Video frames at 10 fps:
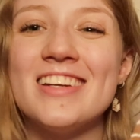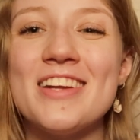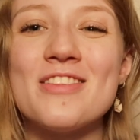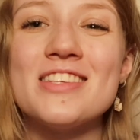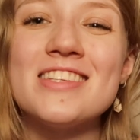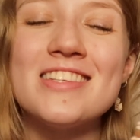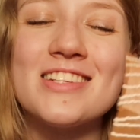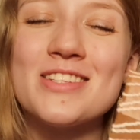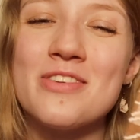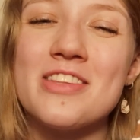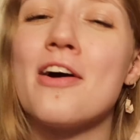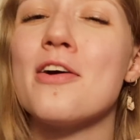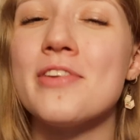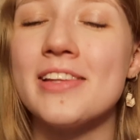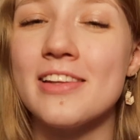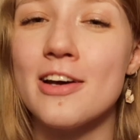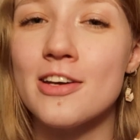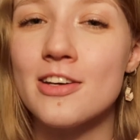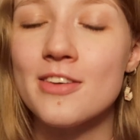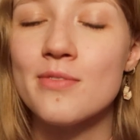Now, this is just one that I really
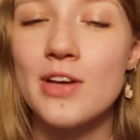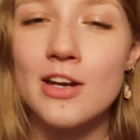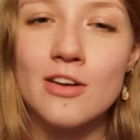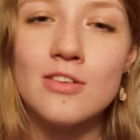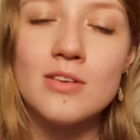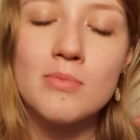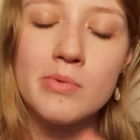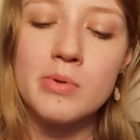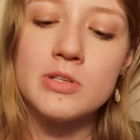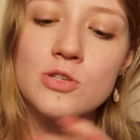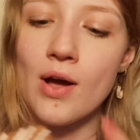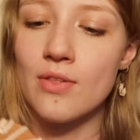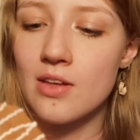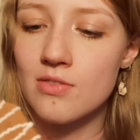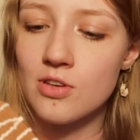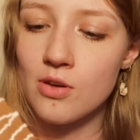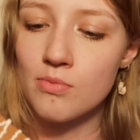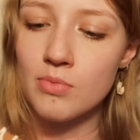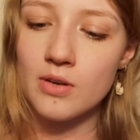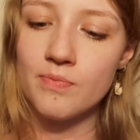like, and I know it might be a bit too out there for you,
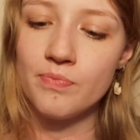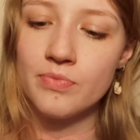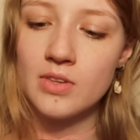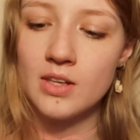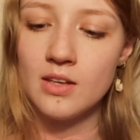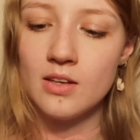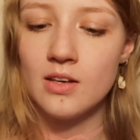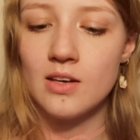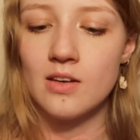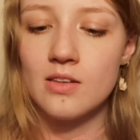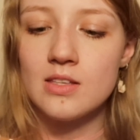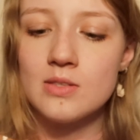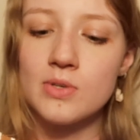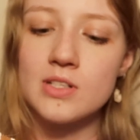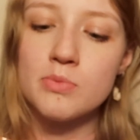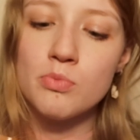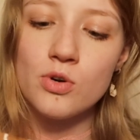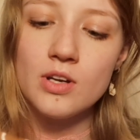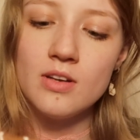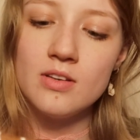but this one is
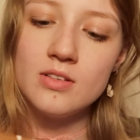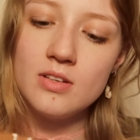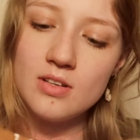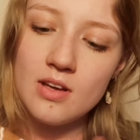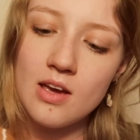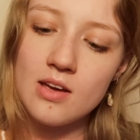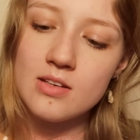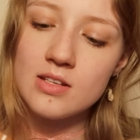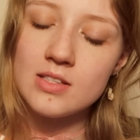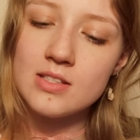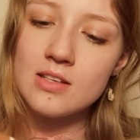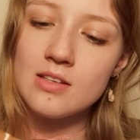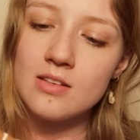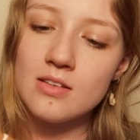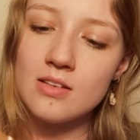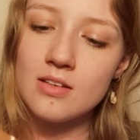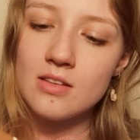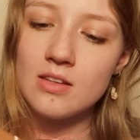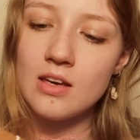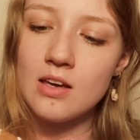embroidered, and it's in
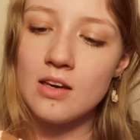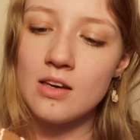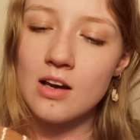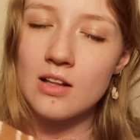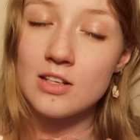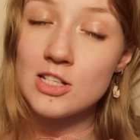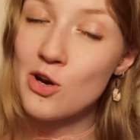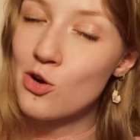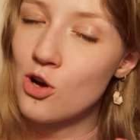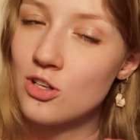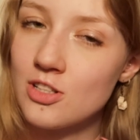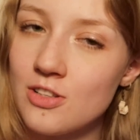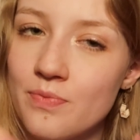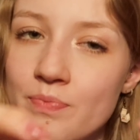the colour terracotta.